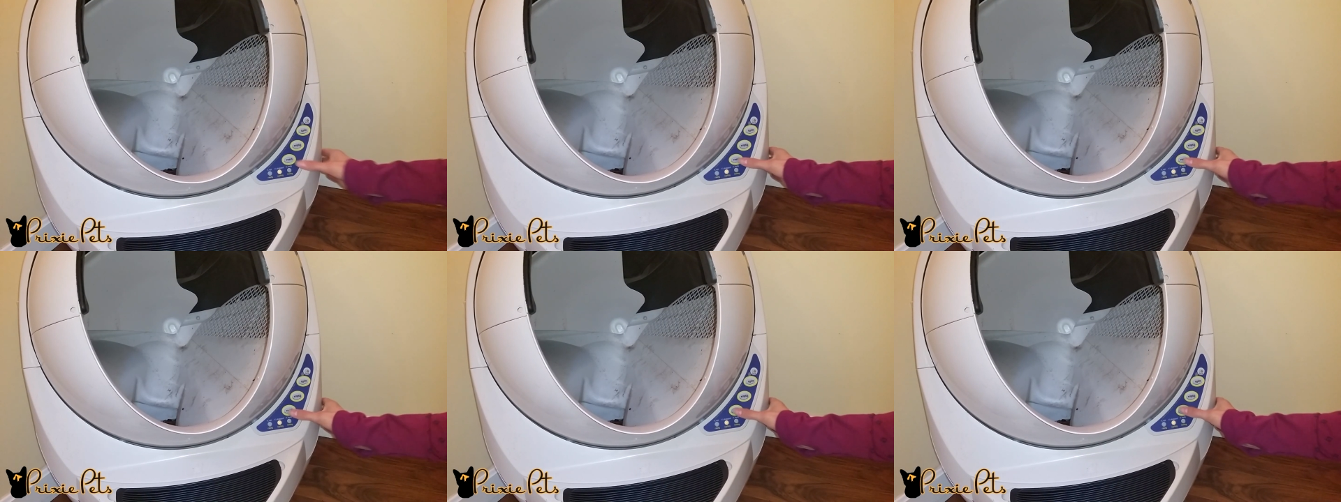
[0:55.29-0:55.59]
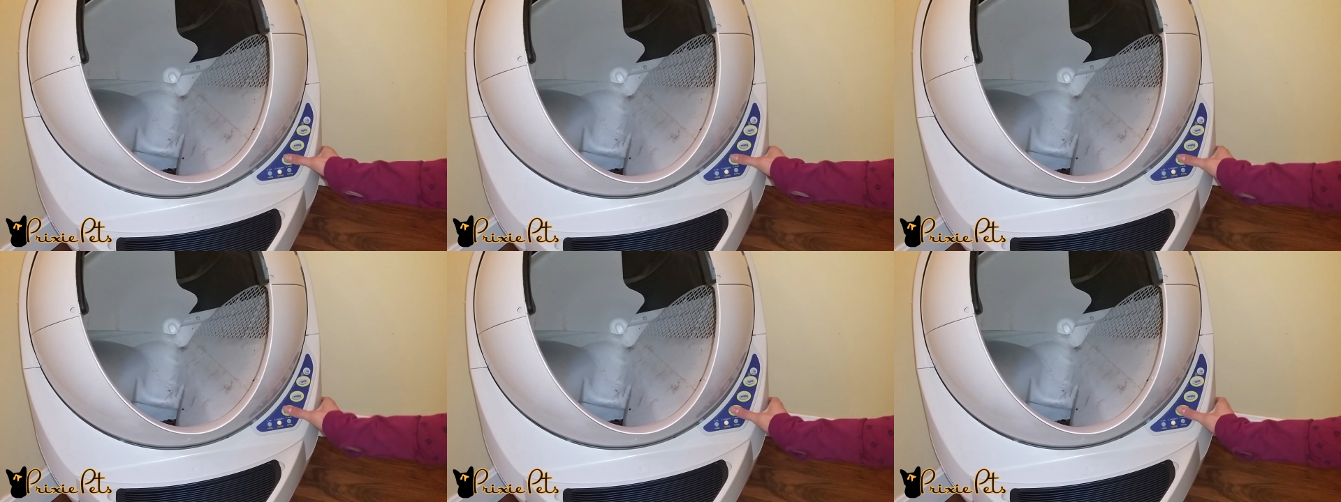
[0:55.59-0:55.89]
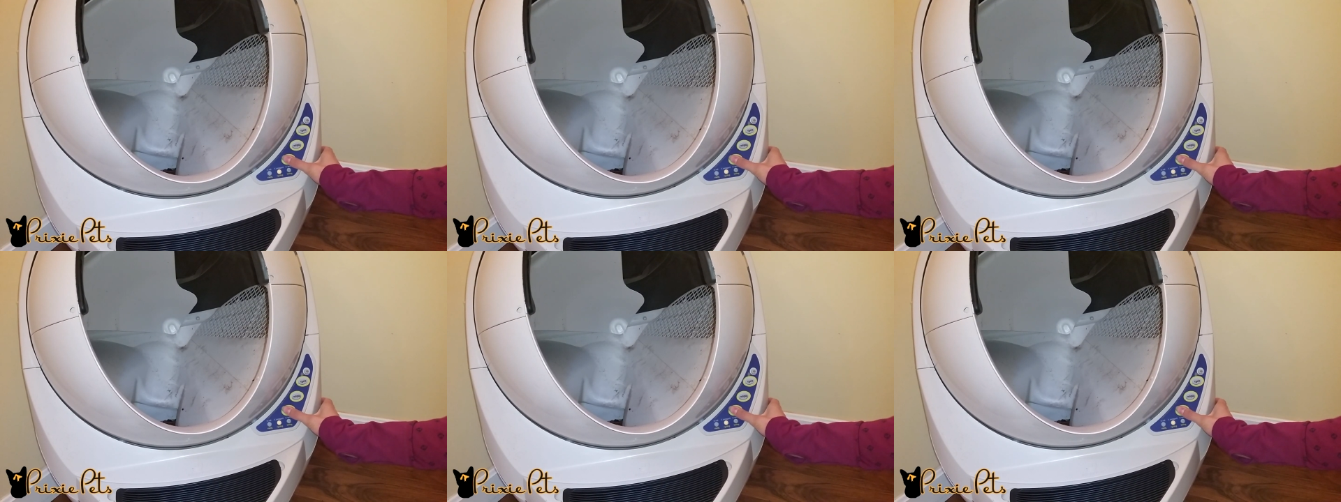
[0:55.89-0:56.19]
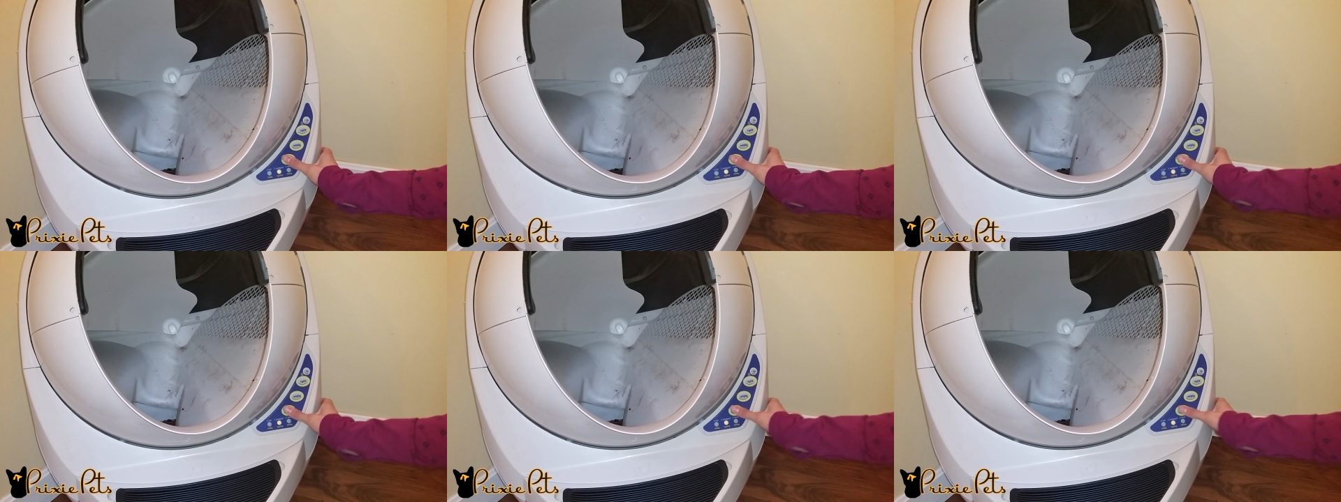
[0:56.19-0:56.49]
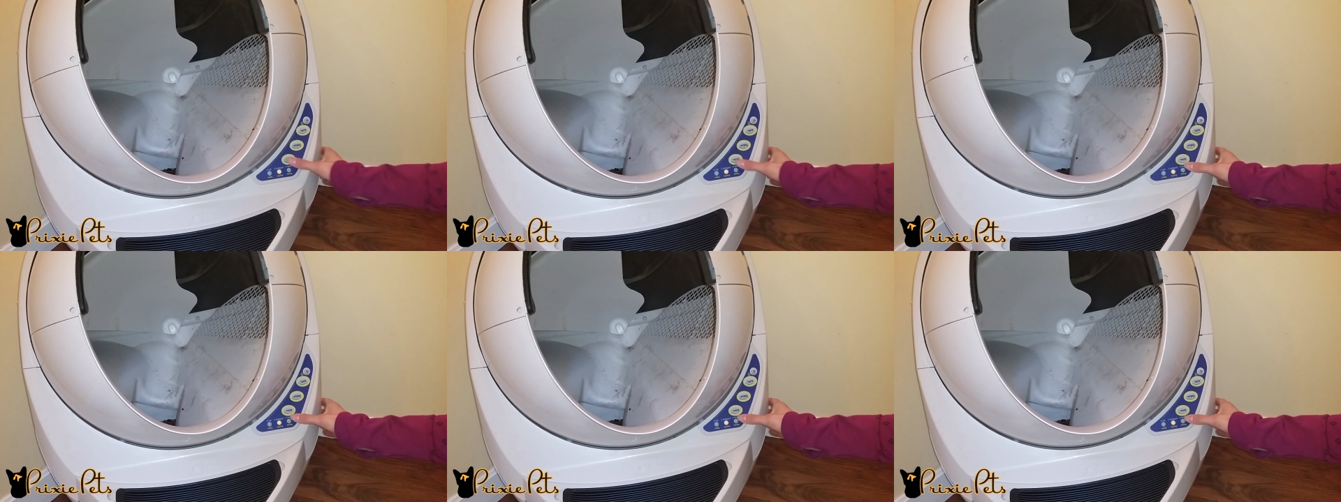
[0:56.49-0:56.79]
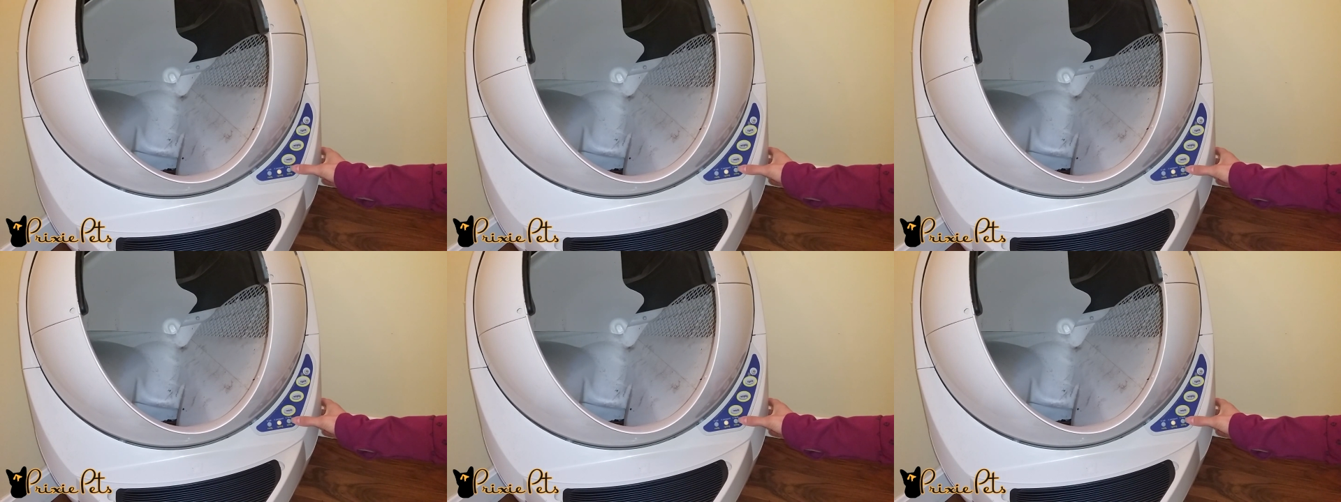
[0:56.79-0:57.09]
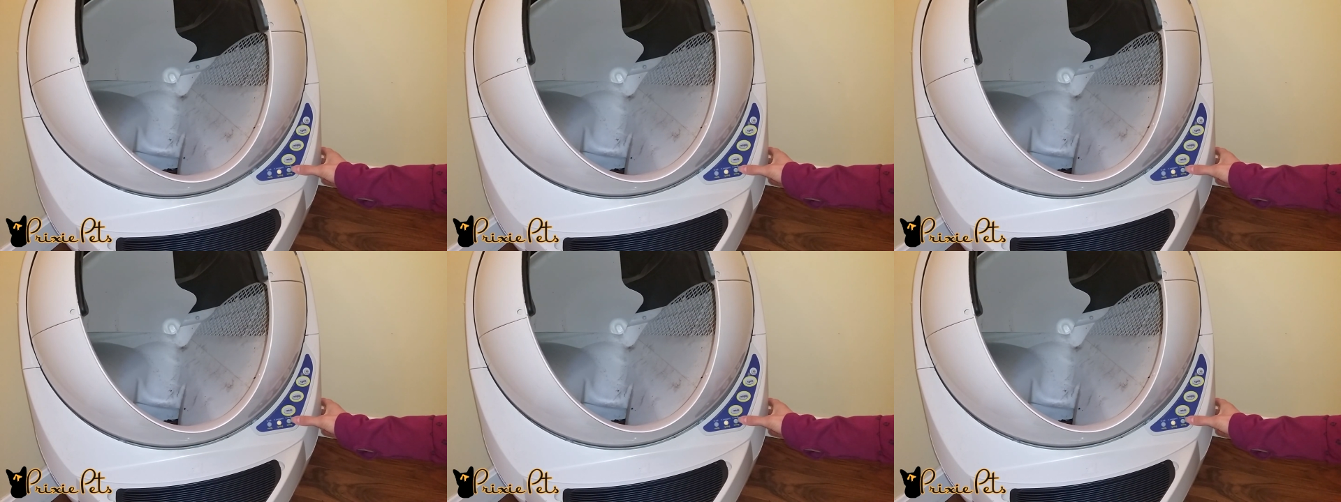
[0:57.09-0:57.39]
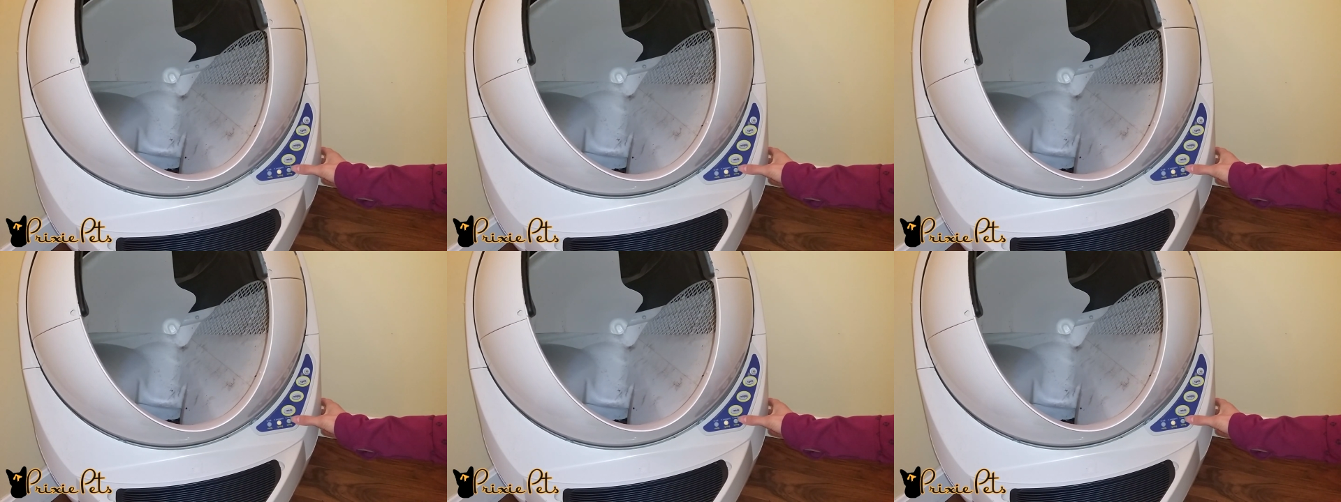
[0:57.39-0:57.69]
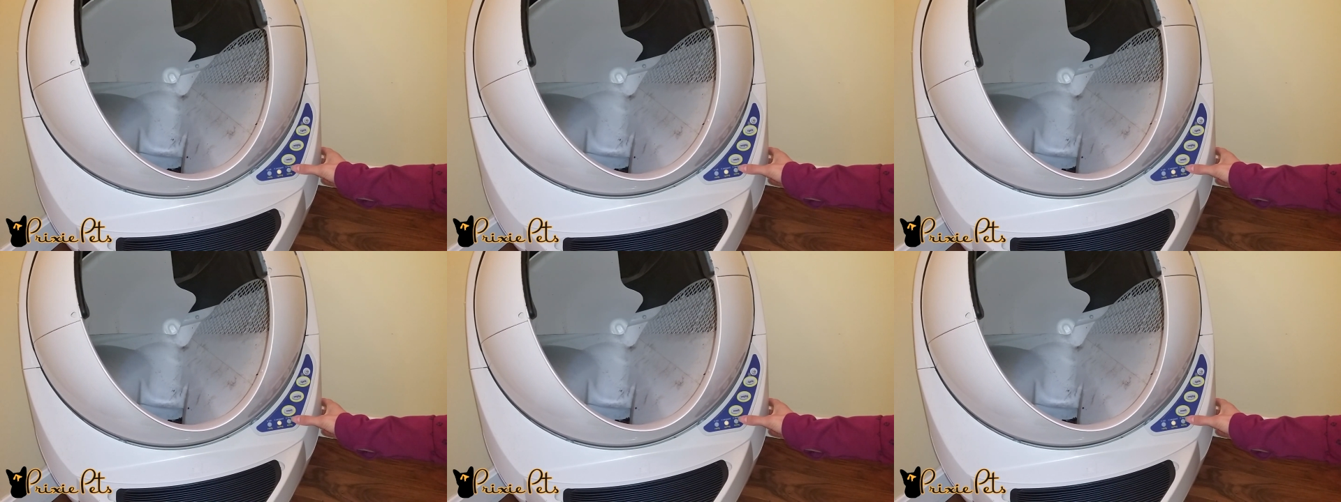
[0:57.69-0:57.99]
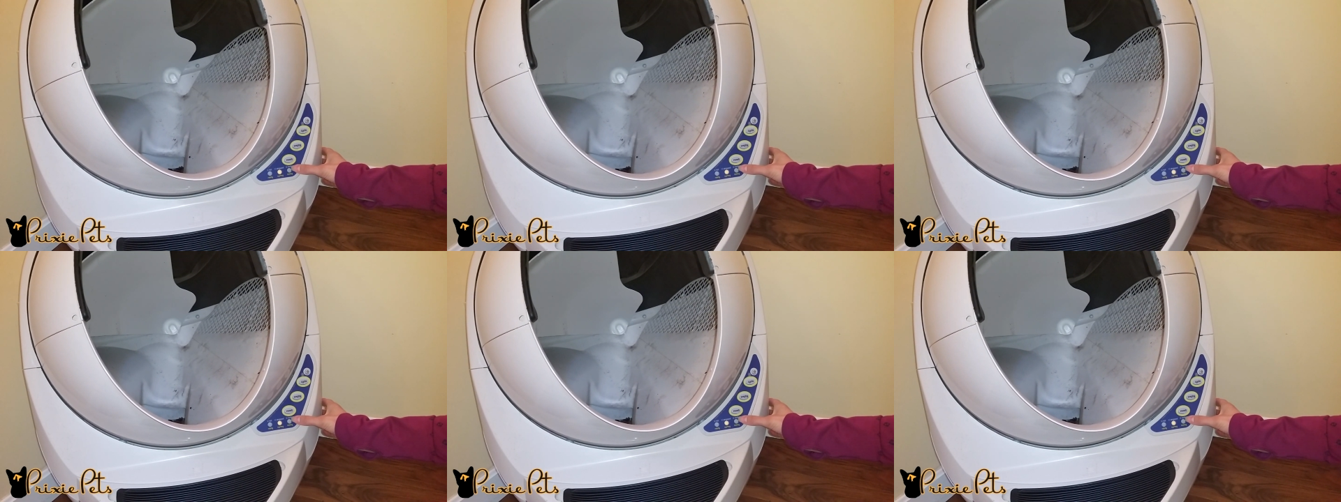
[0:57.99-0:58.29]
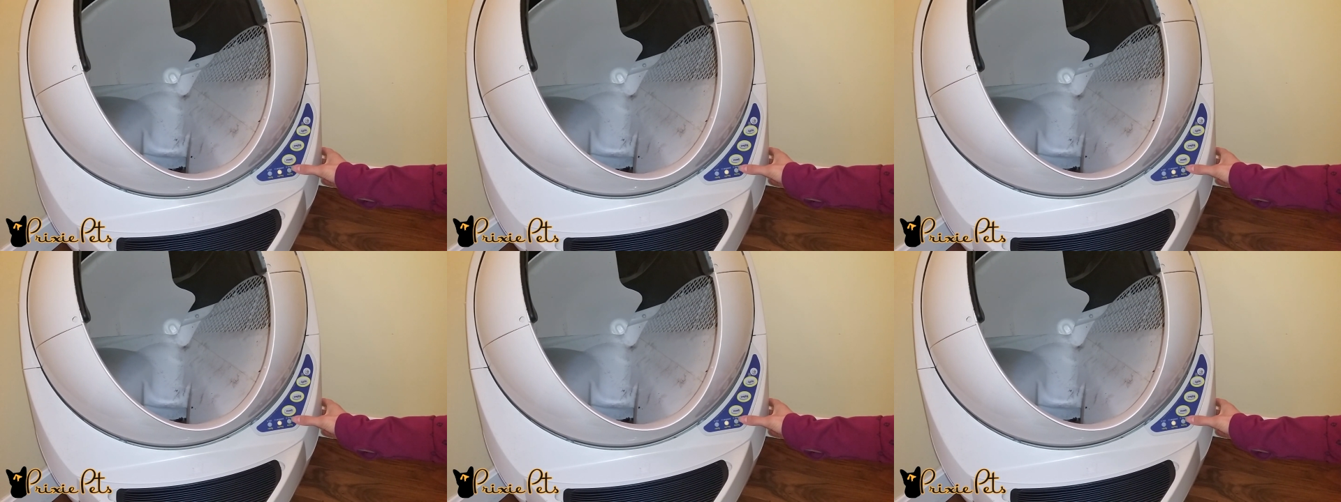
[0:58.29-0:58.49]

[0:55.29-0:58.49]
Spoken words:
Nobody's mouth can be seen.